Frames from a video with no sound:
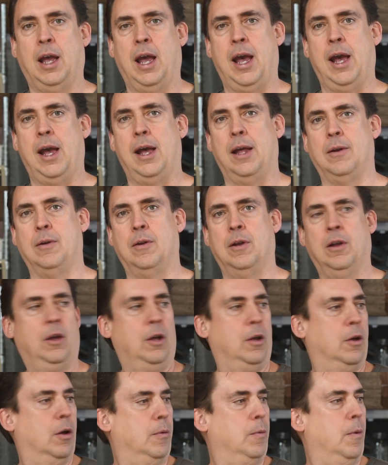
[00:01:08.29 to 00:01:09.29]
And
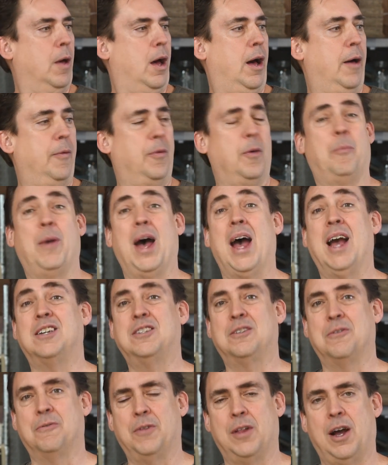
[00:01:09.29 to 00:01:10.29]
the
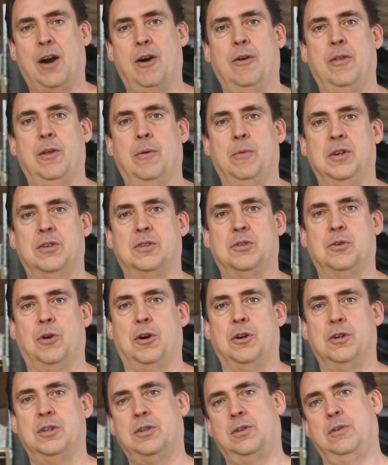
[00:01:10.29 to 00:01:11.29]
bags of flour that we
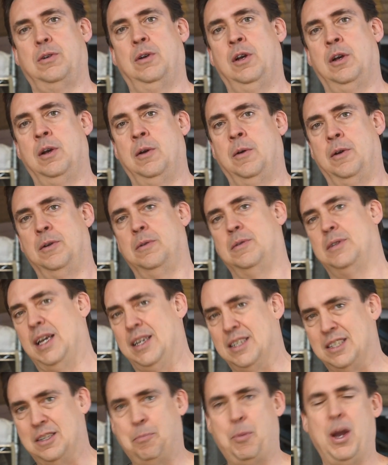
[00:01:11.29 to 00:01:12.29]
source
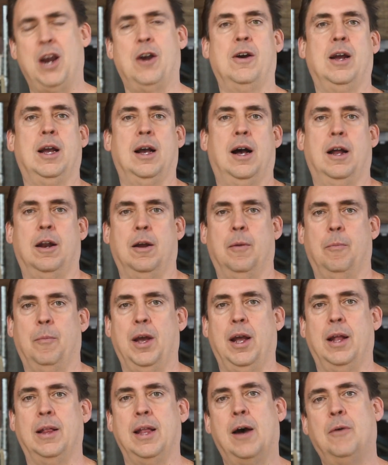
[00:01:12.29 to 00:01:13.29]
say Sperry on them,
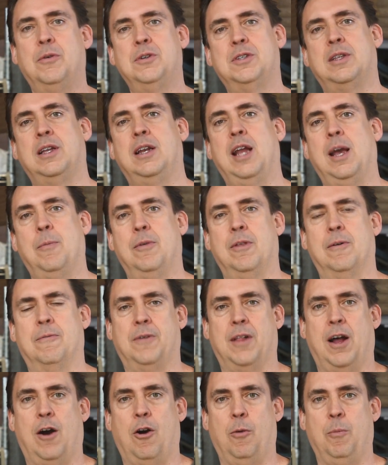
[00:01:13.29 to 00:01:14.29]
and that was the name of the
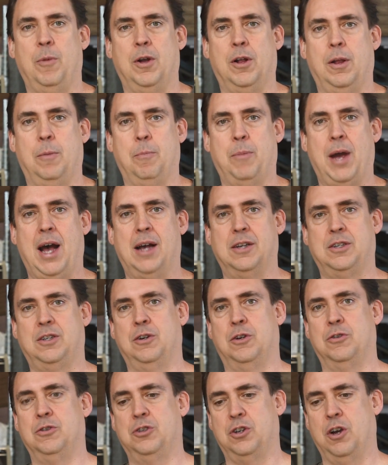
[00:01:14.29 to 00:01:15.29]
flour mill in
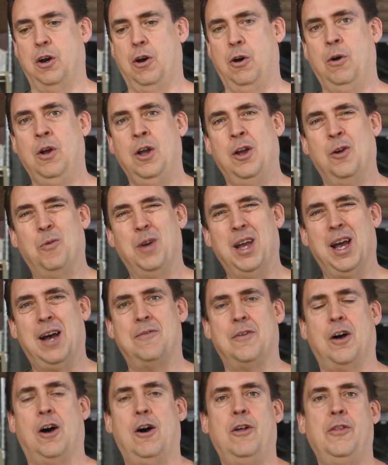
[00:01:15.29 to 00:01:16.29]
Paso. So we
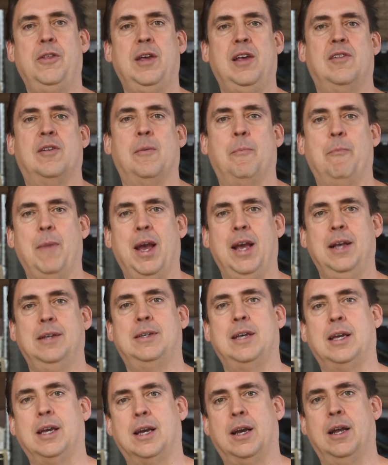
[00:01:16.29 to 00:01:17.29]
have all these
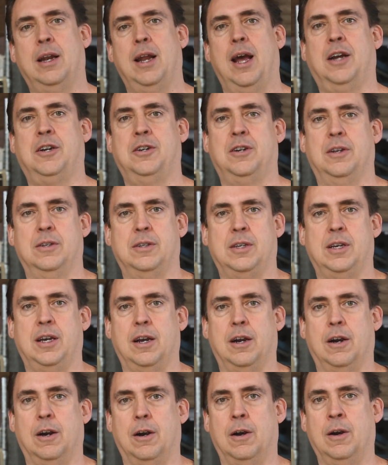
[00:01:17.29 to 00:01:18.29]
amazing connections
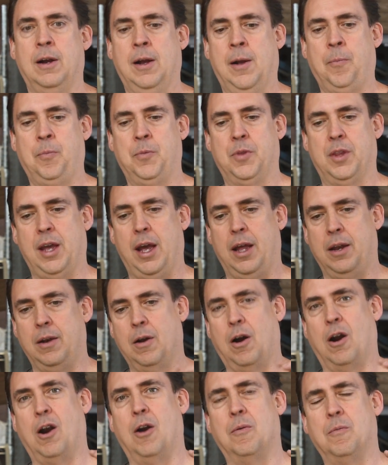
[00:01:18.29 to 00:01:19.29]
here that
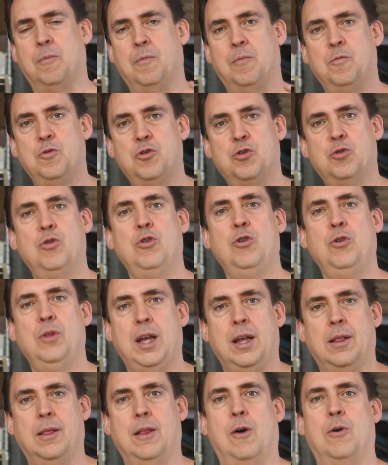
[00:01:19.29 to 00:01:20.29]
are
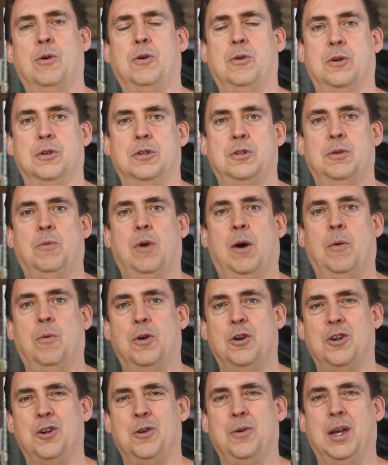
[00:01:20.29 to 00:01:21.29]
truly local to what
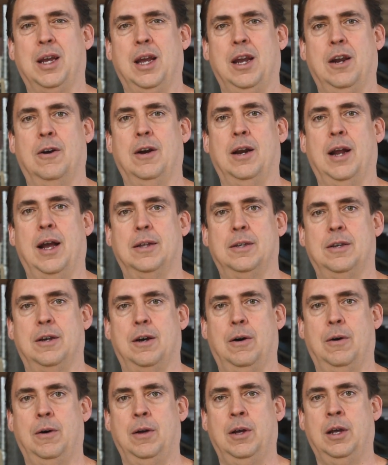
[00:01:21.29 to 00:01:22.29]
we're doing here at
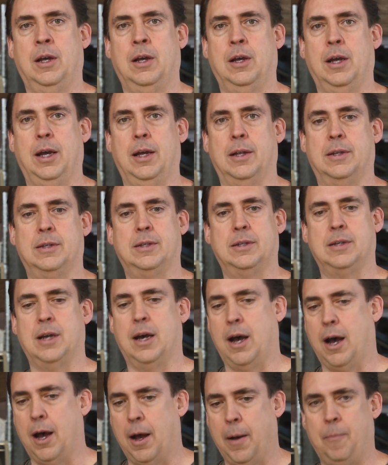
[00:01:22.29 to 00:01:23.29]
Etto.
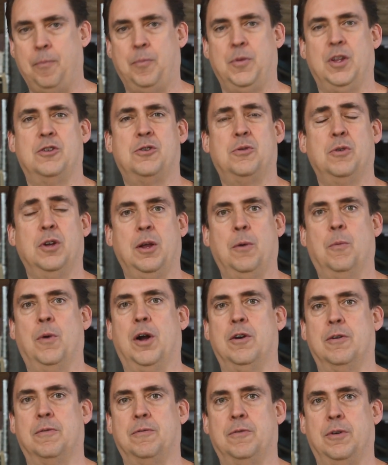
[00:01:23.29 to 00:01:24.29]
It's really
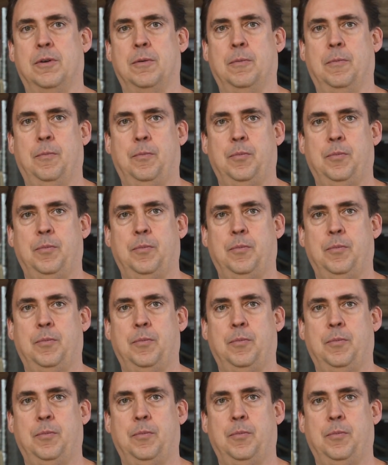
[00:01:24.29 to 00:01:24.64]
wonderful.